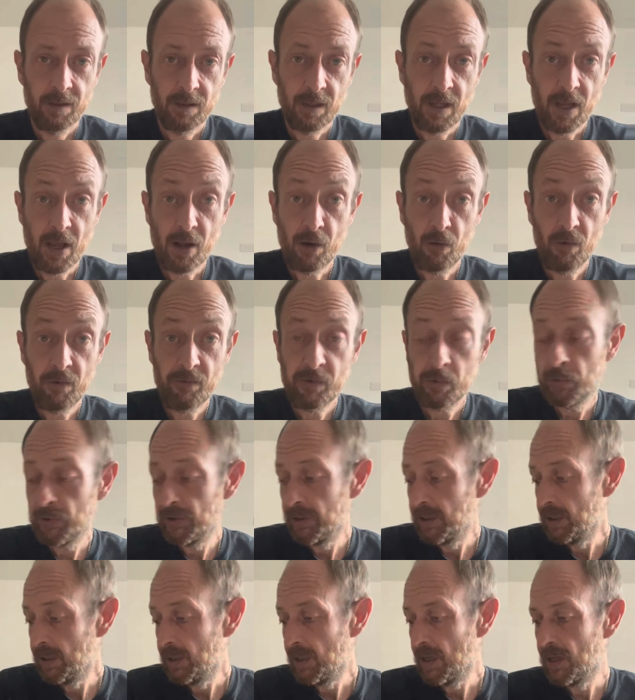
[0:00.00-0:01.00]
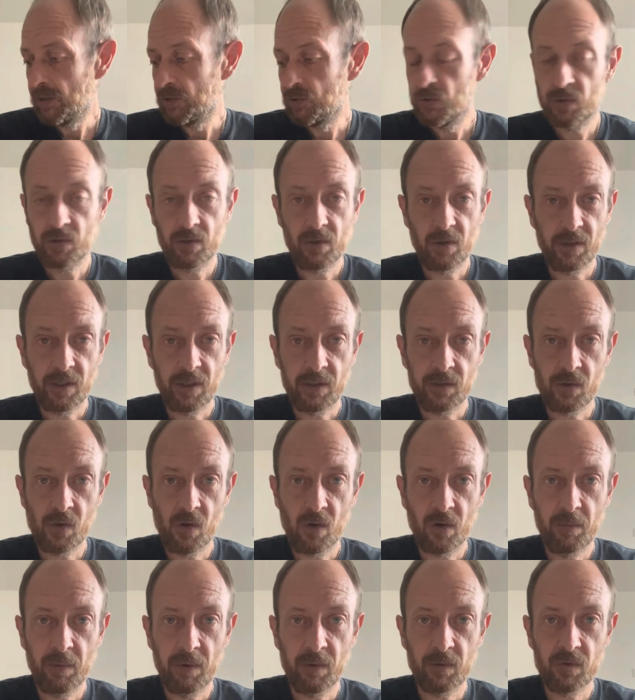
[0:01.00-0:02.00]
Hello everybody, I just thought I'd talk
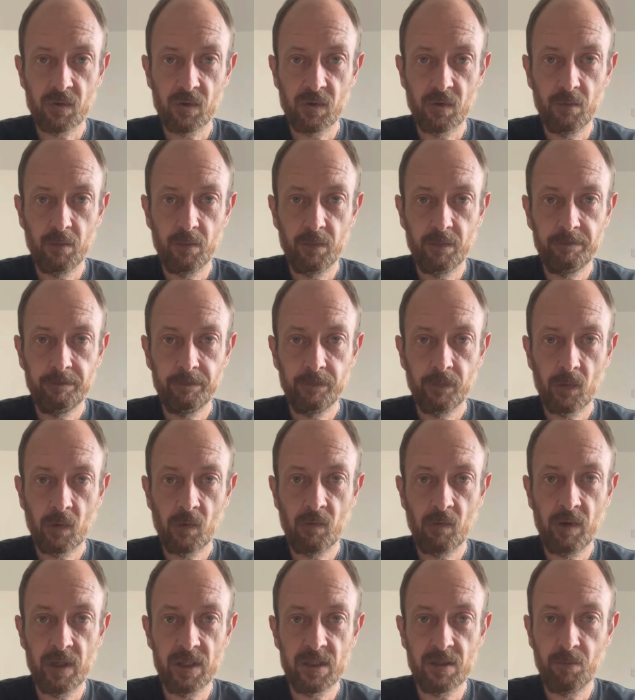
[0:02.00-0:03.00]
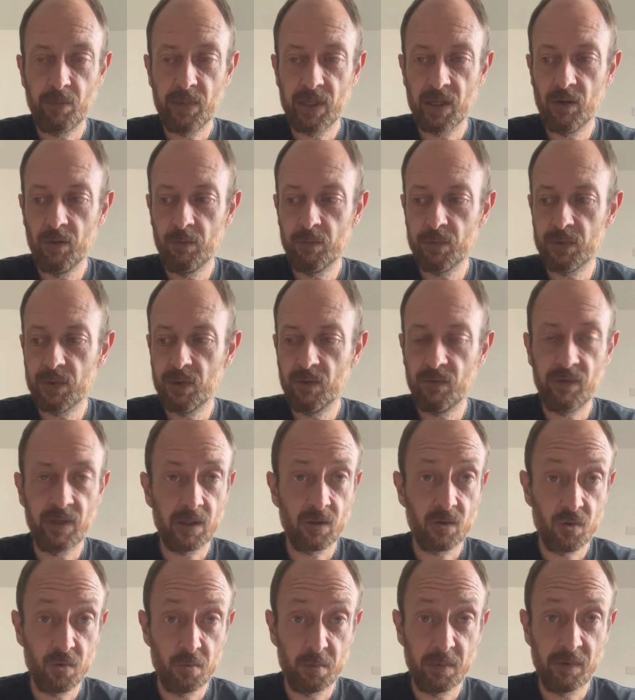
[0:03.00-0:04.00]
about some recent pickups. In fact,
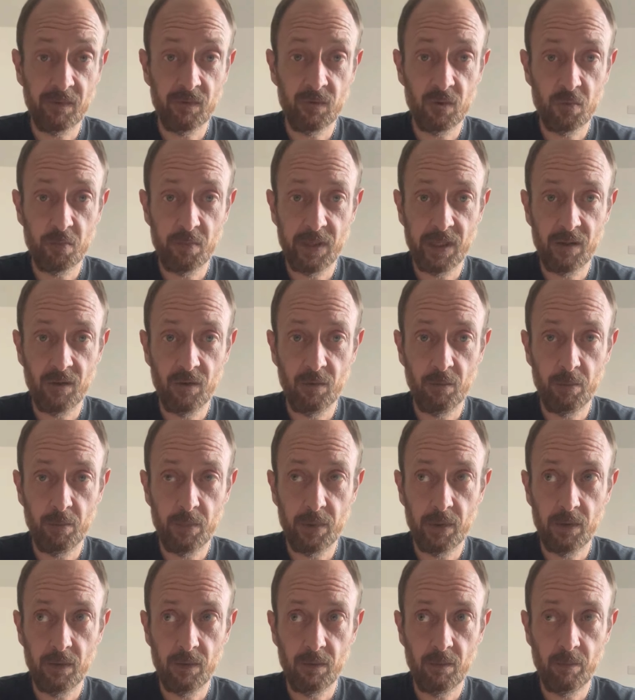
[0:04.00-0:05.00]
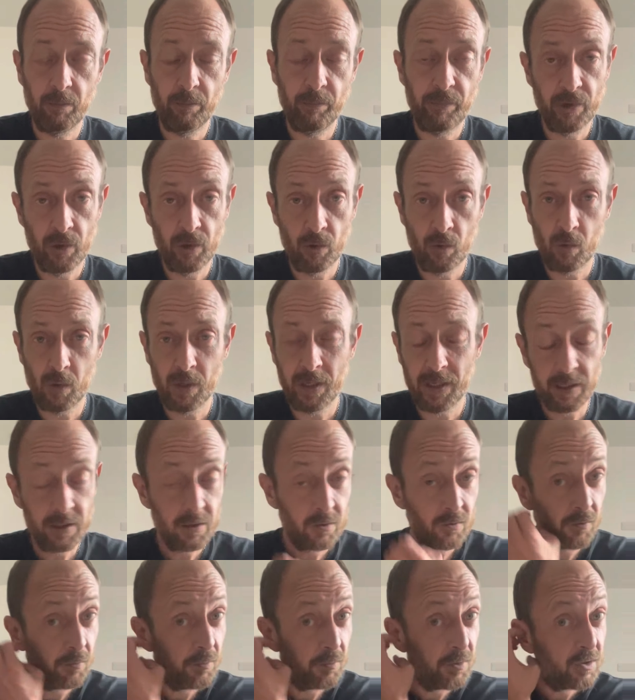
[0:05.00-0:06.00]
some I've just picked up book-wise
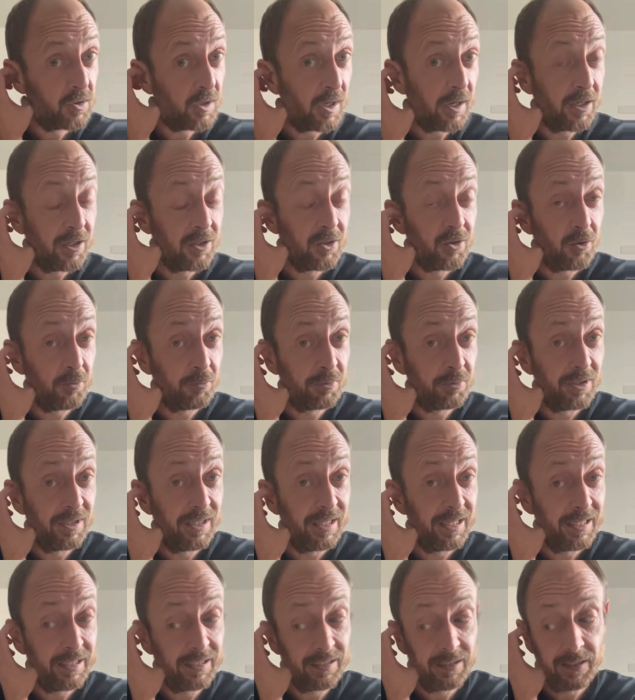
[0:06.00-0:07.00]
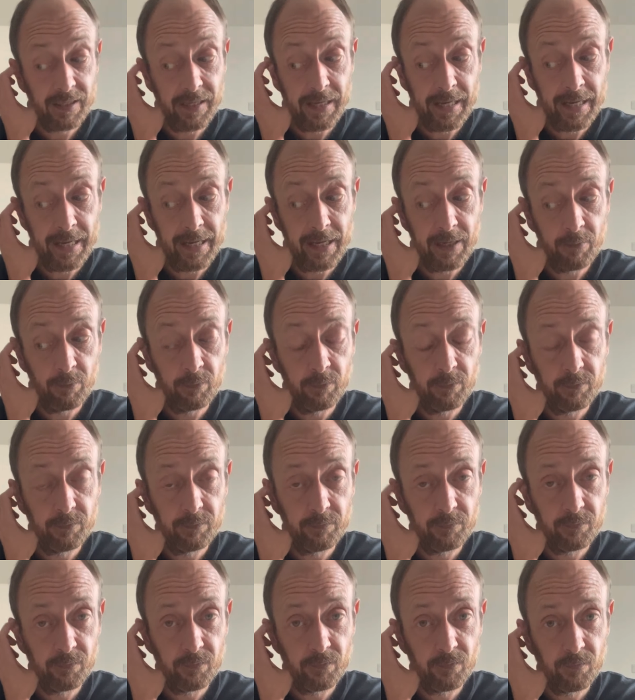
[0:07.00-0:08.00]
from the charity shop today. A
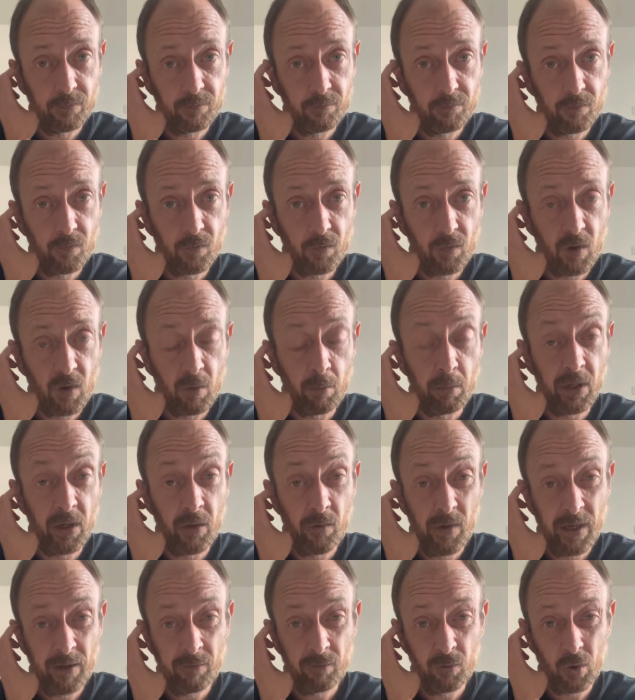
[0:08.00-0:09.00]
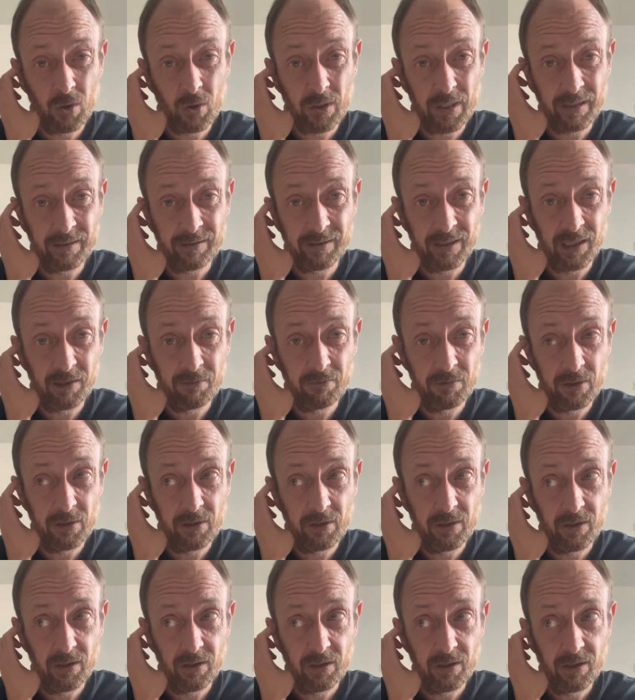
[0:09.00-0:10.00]
Blu-ray I've just had delivered
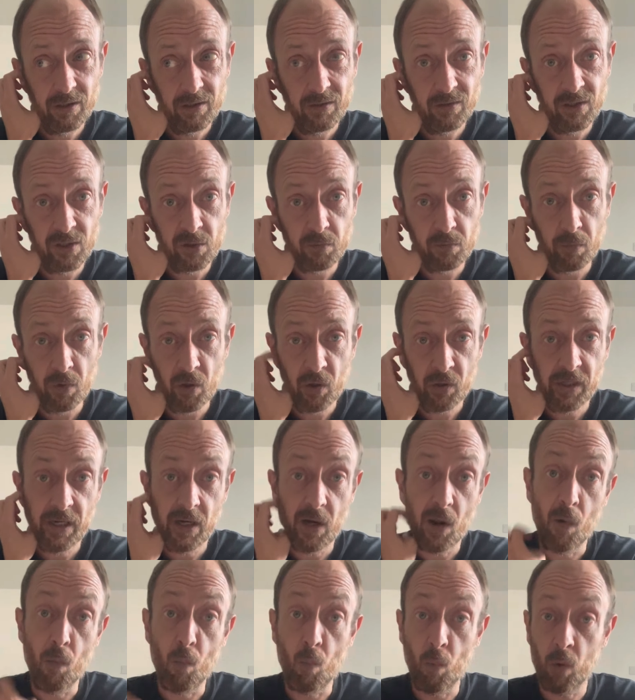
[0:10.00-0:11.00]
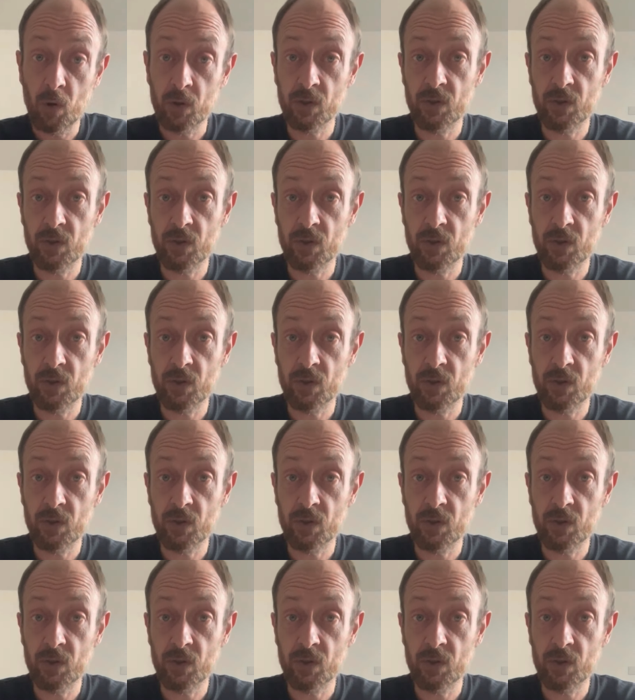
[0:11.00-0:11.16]
this morning and